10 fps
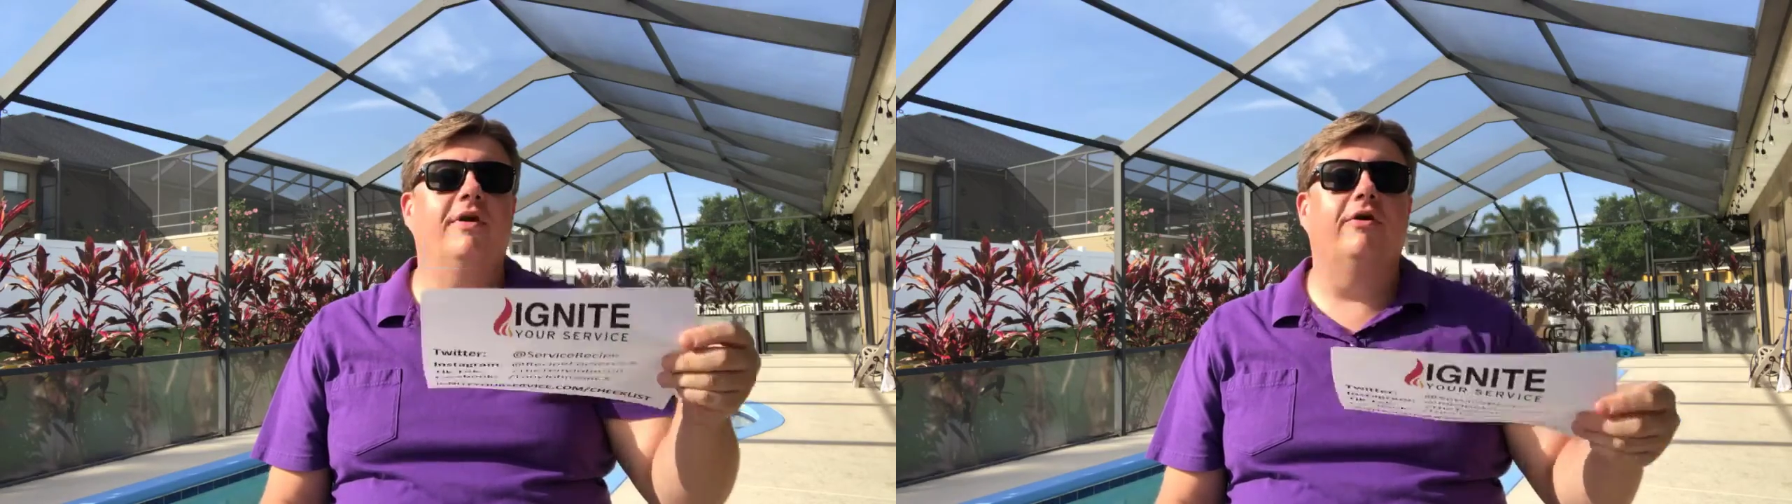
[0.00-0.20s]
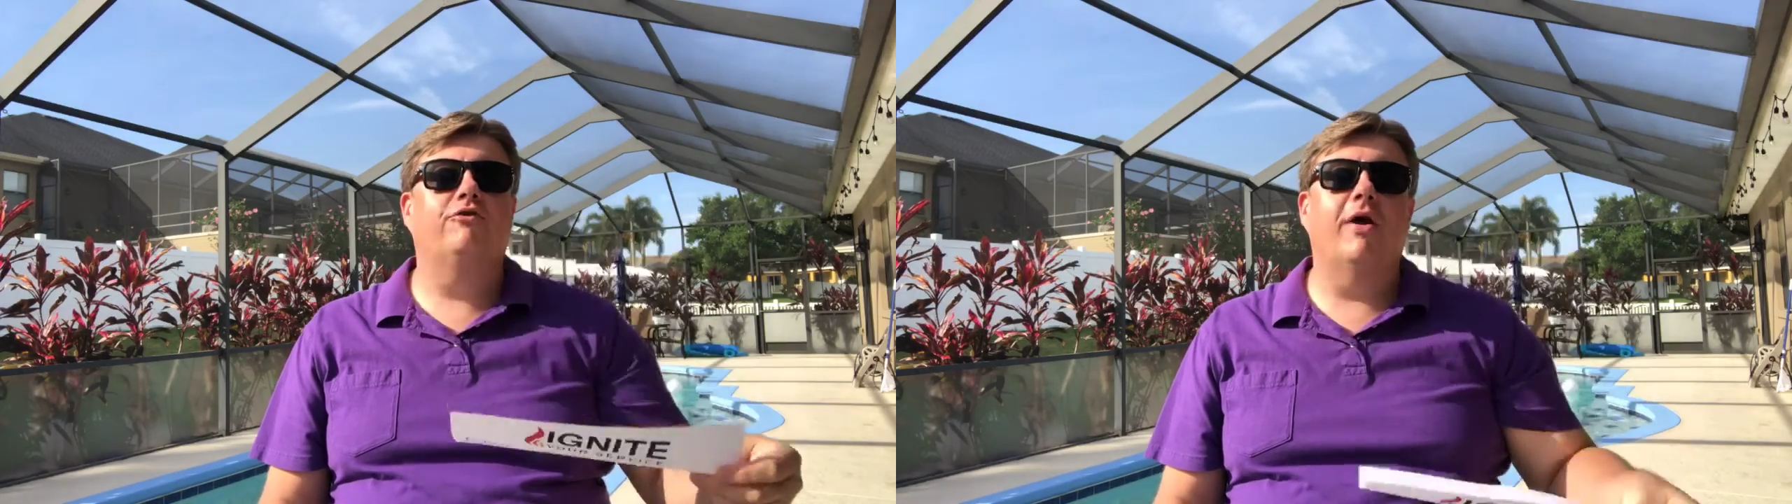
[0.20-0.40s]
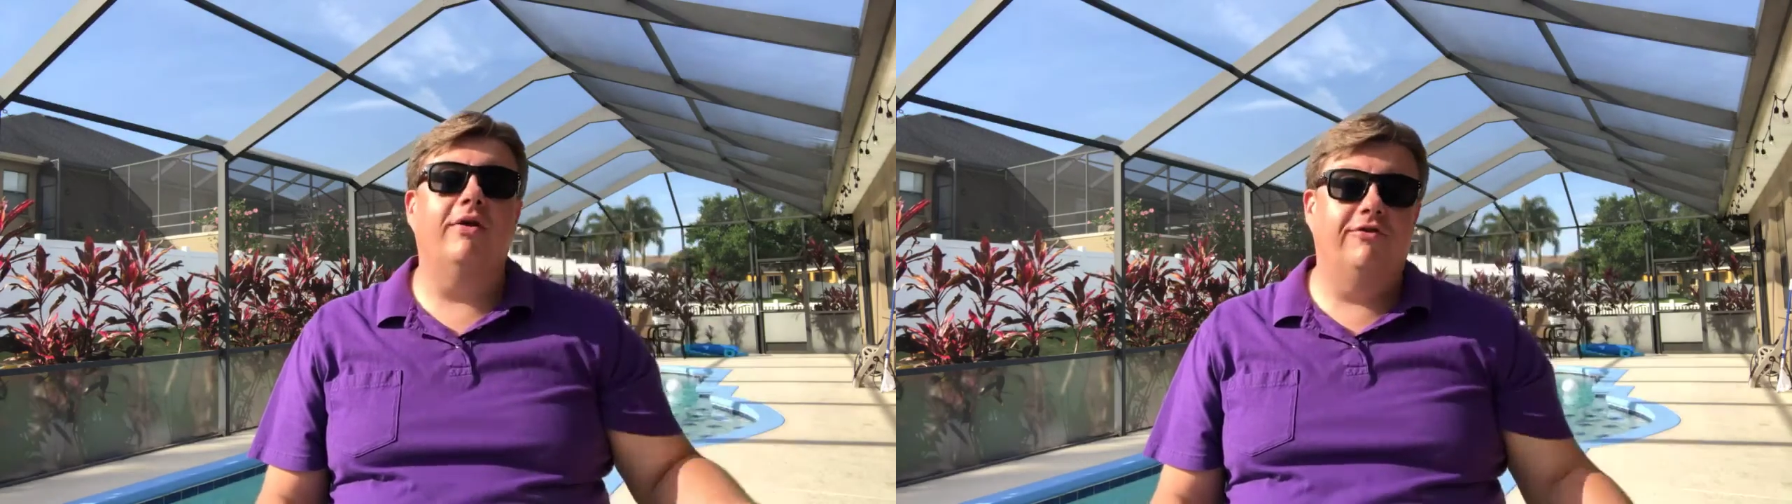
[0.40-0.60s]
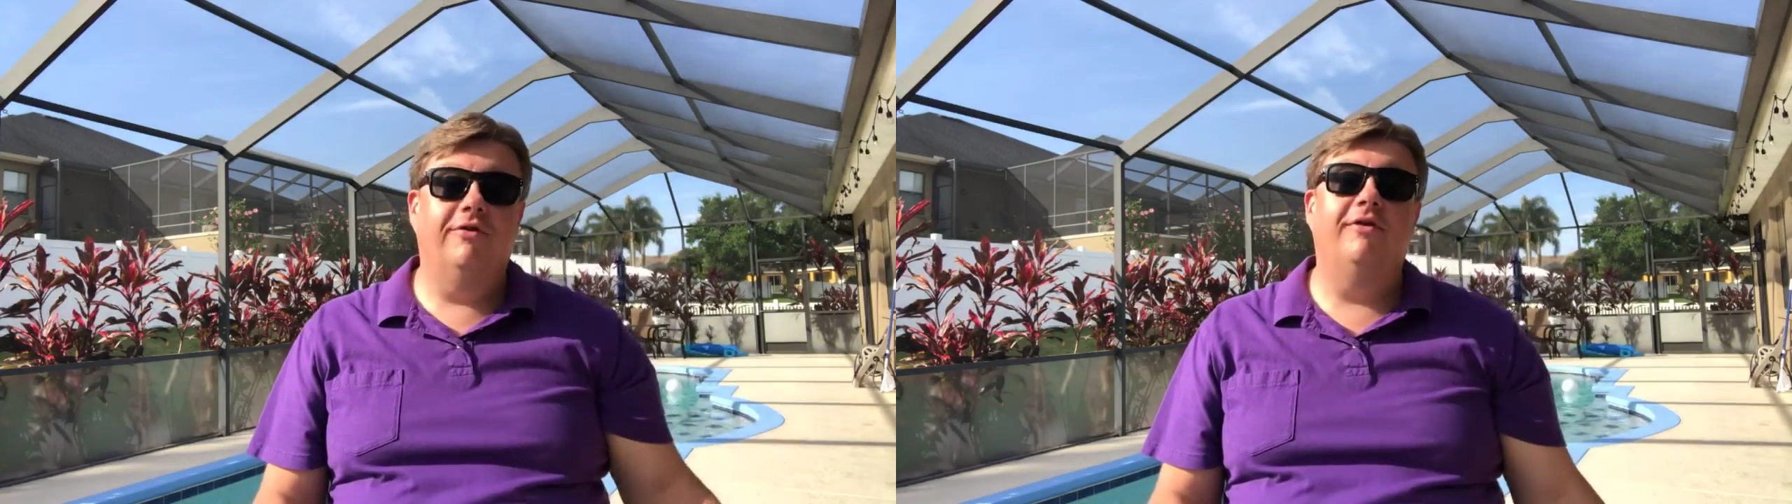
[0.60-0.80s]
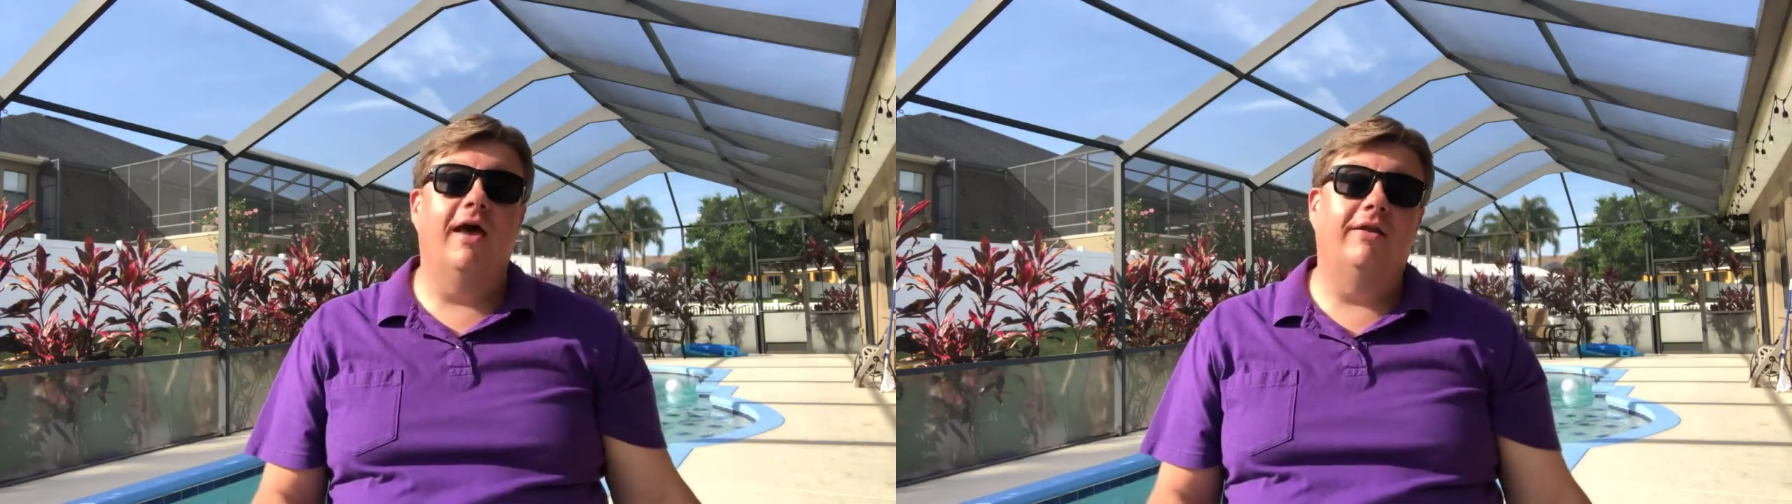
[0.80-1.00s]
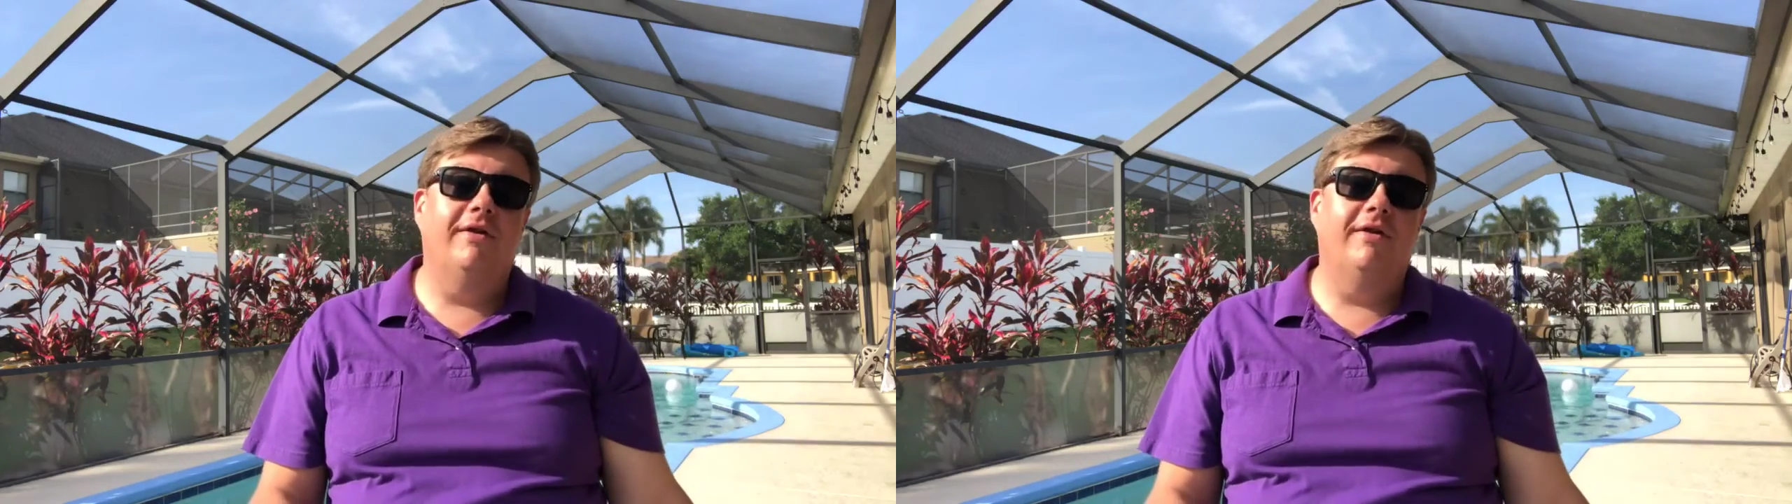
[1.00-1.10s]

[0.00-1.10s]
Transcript: the strategy and